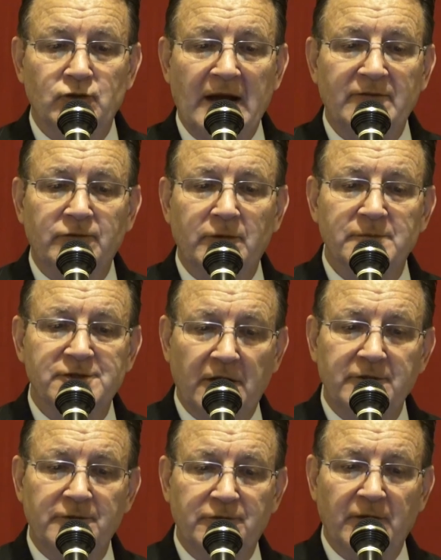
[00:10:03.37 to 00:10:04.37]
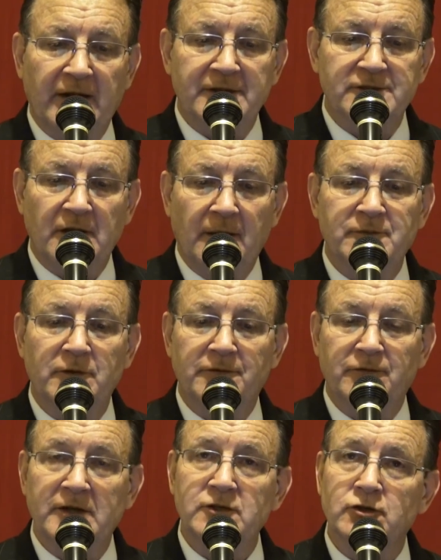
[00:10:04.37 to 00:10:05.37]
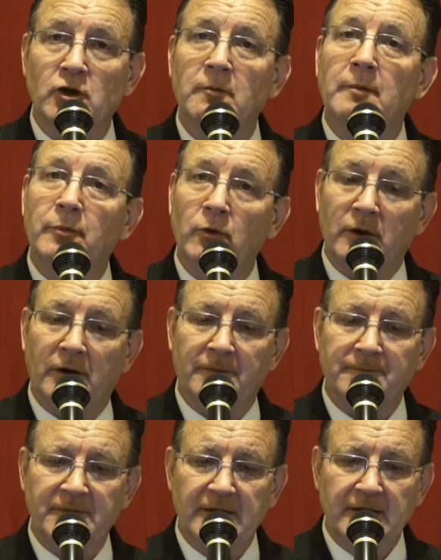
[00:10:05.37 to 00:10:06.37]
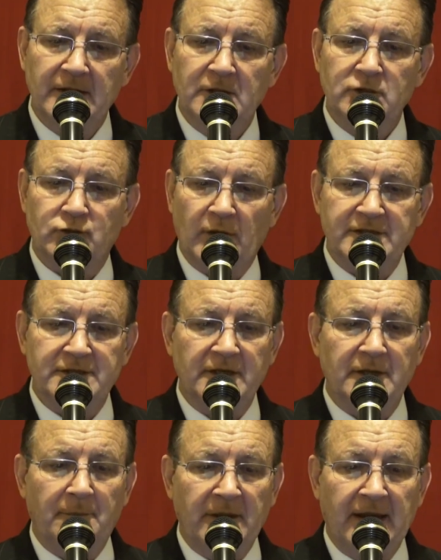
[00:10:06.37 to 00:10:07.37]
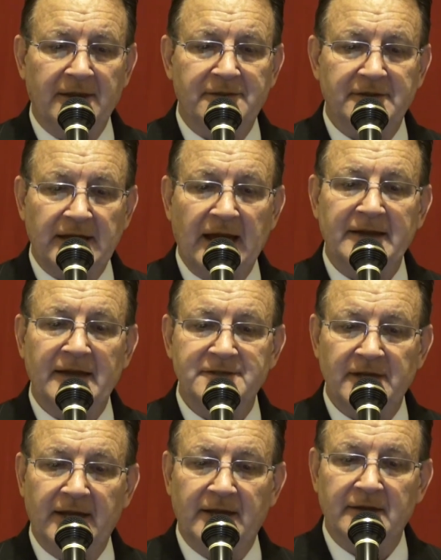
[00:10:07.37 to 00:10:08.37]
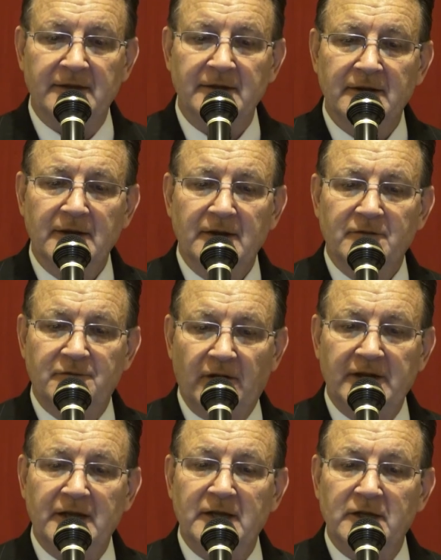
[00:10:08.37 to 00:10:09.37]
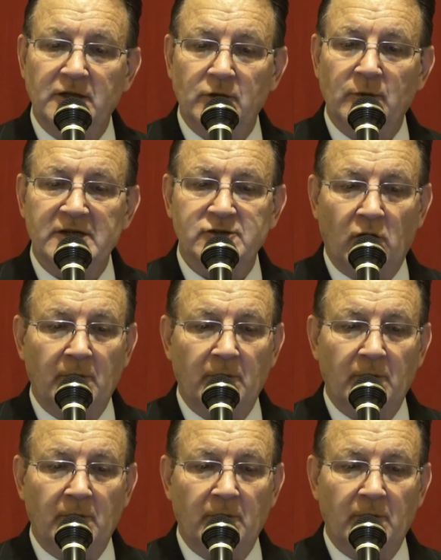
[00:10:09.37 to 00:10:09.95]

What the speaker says: travel from southern France up to the French-German border, tracing the path that Dad had taken, fighting in the U.S.